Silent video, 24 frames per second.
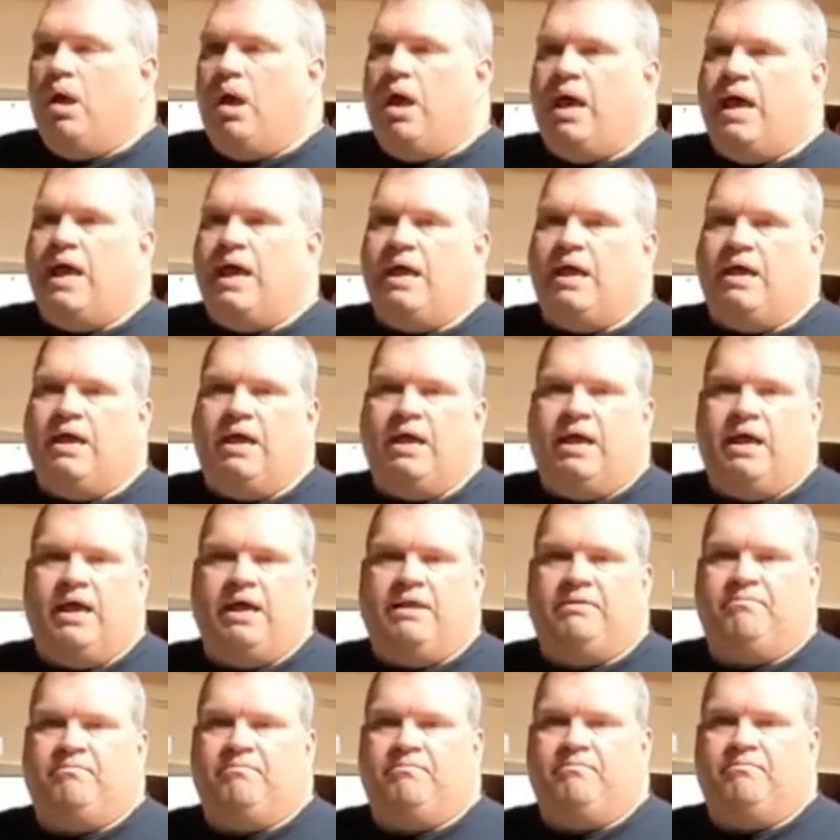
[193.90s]
at,
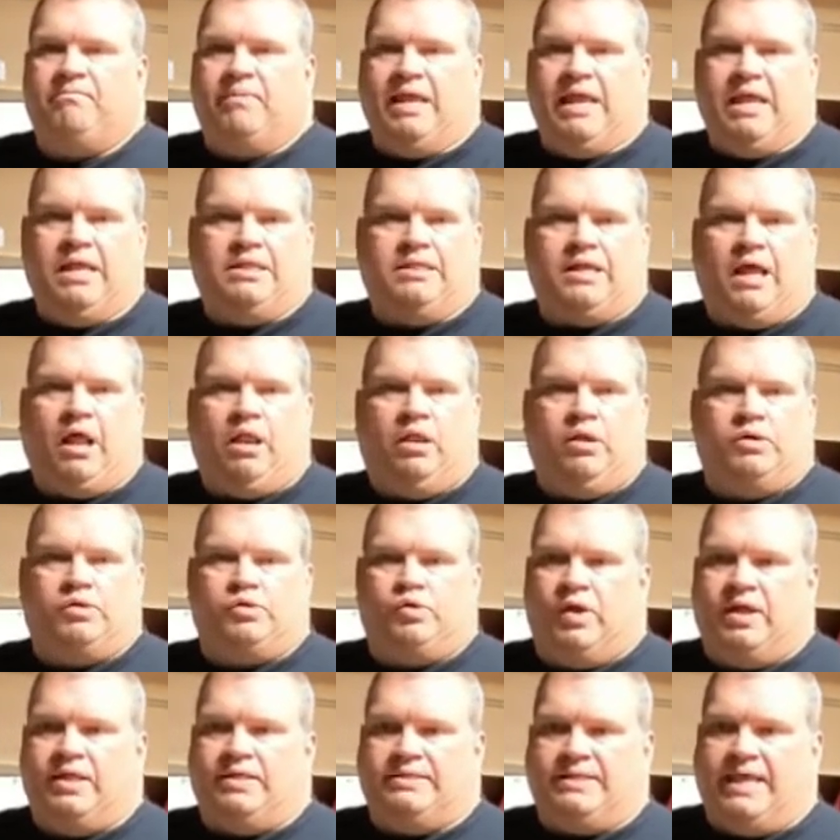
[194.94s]
at eight dollar
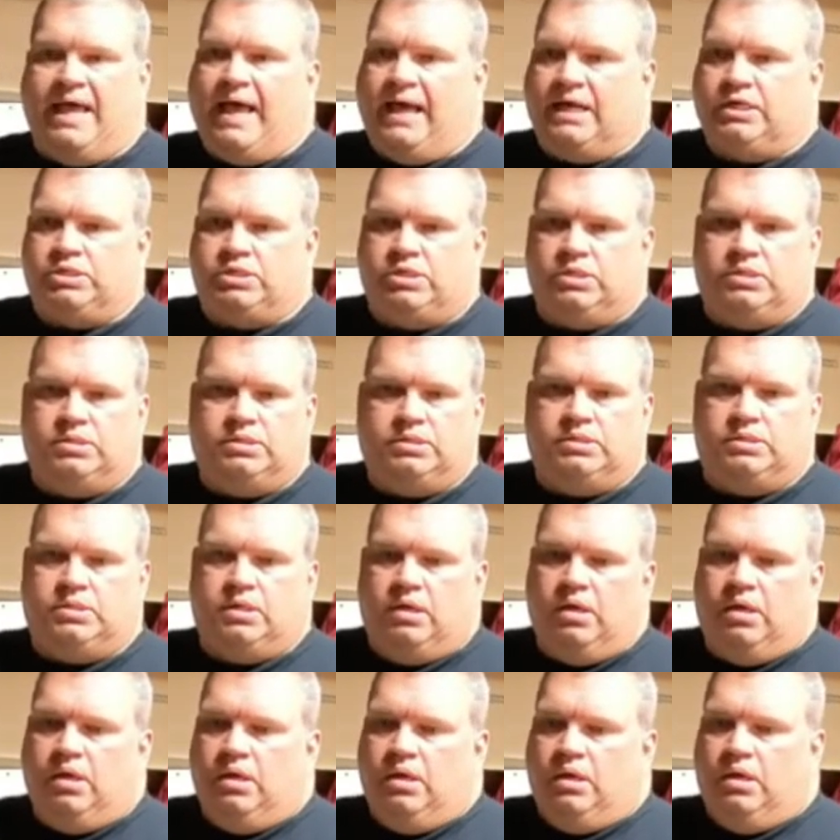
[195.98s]
transactions,
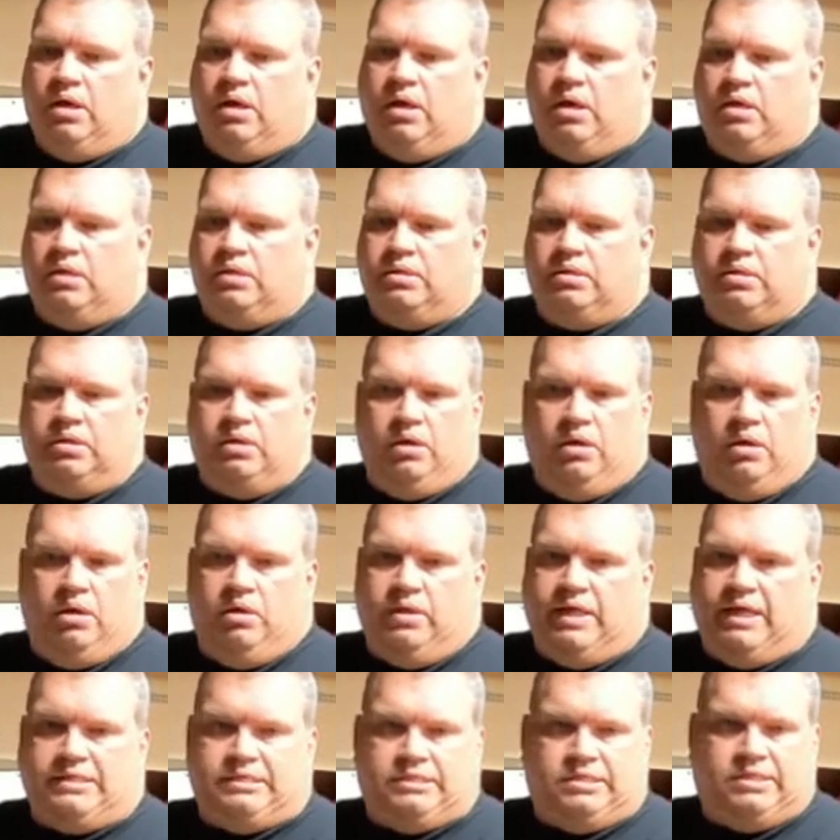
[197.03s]
you know
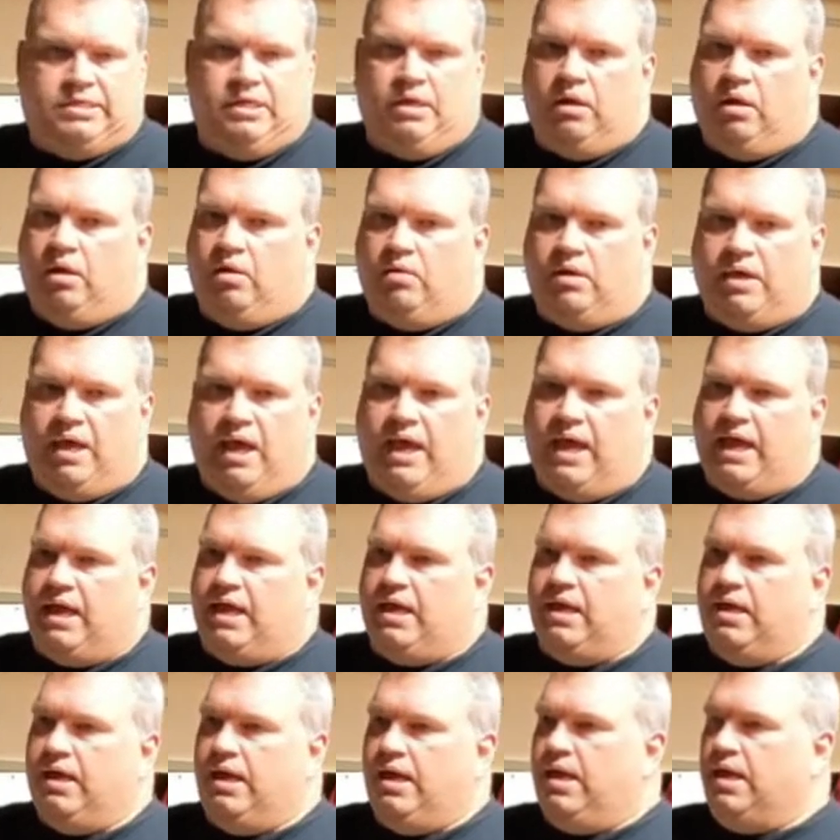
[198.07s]
that's still
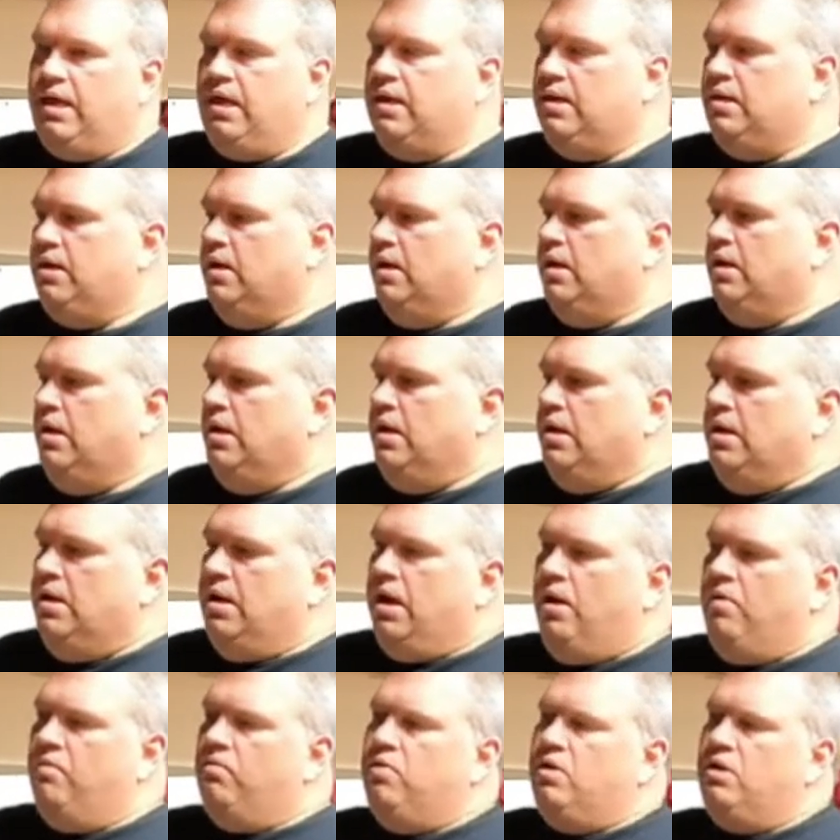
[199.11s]
okay. And
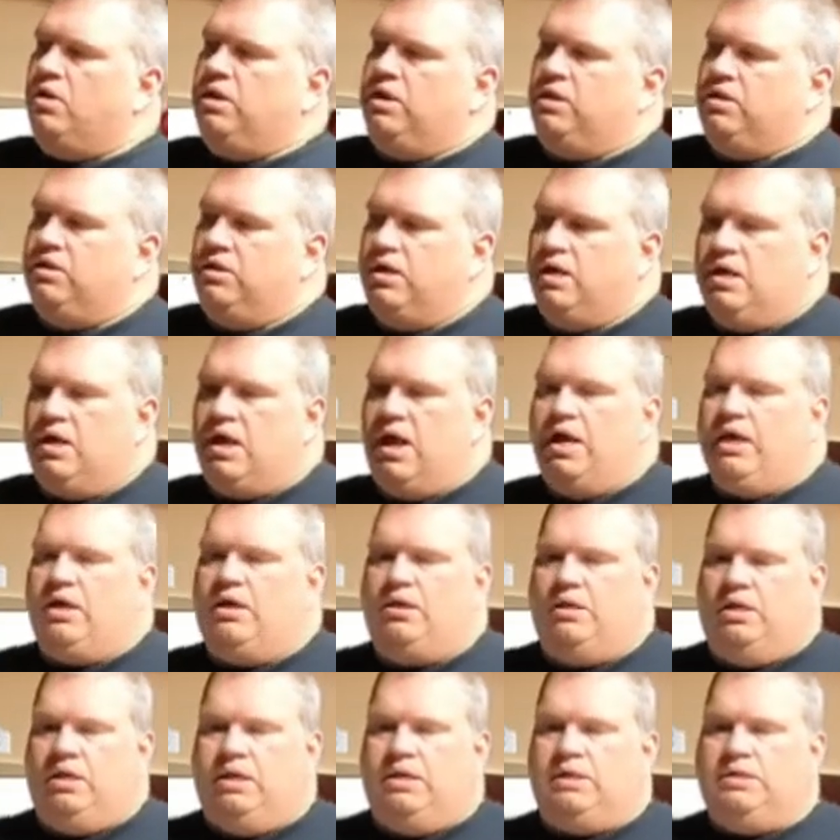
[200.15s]
I really think I
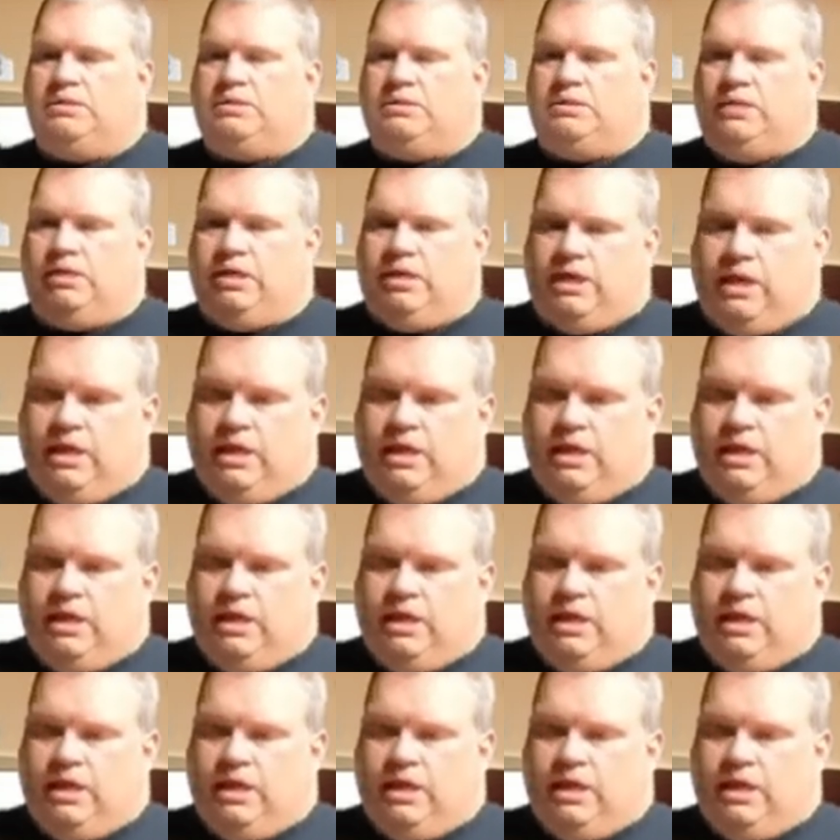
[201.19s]
could easily